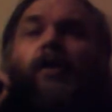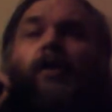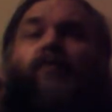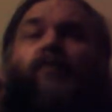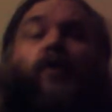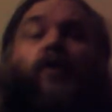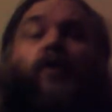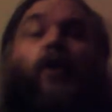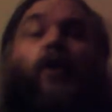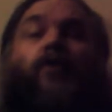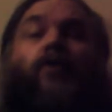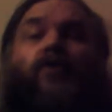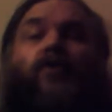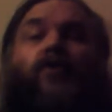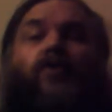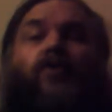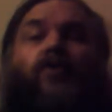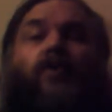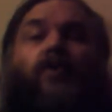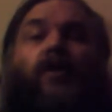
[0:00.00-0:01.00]
the
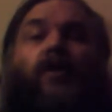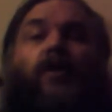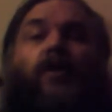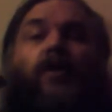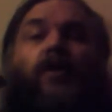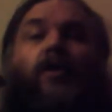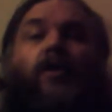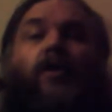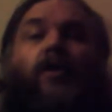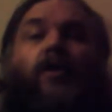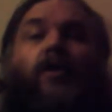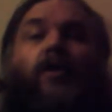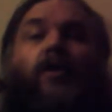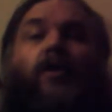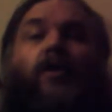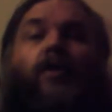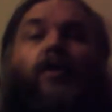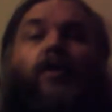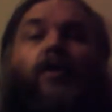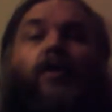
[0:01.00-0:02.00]
notes
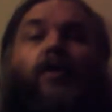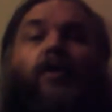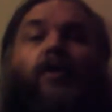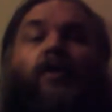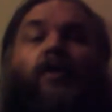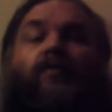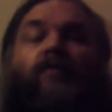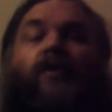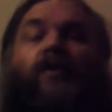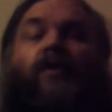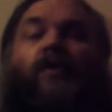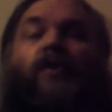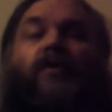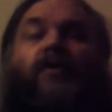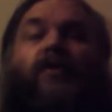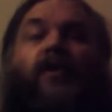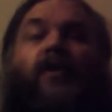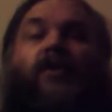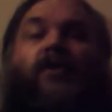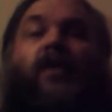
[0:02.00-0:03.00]
in the
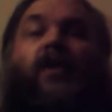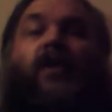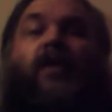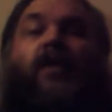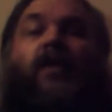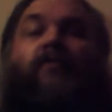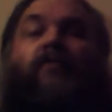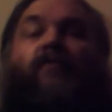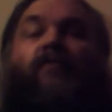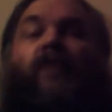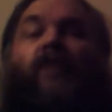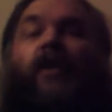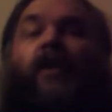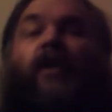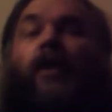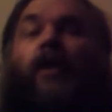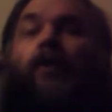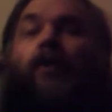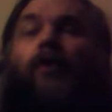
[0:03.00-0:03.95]
section under the video,